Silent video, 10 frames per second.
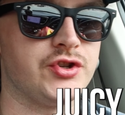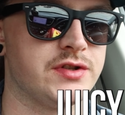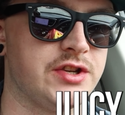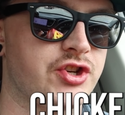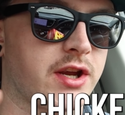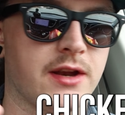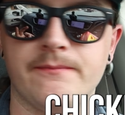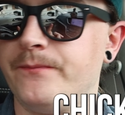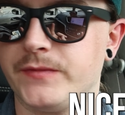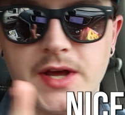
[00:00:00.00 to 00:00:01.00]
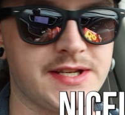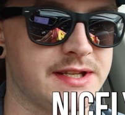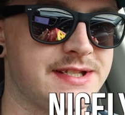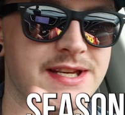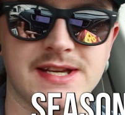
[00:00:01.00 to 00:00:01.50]
Juicy chicken,
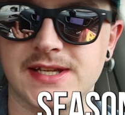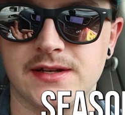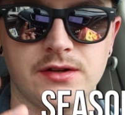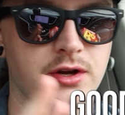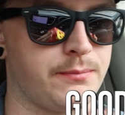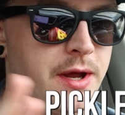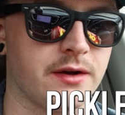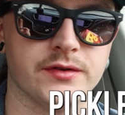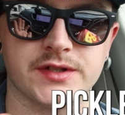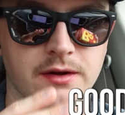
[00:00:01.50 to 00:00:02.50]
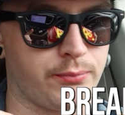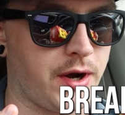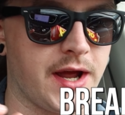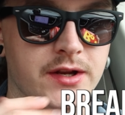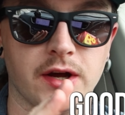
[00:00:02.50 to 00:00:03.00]
nicely seasoned, good pickles, good
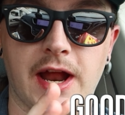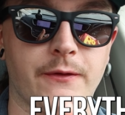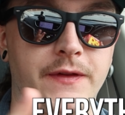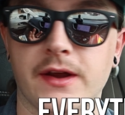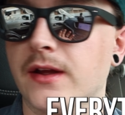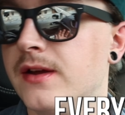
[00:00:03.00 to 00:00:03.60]
bread, good everything.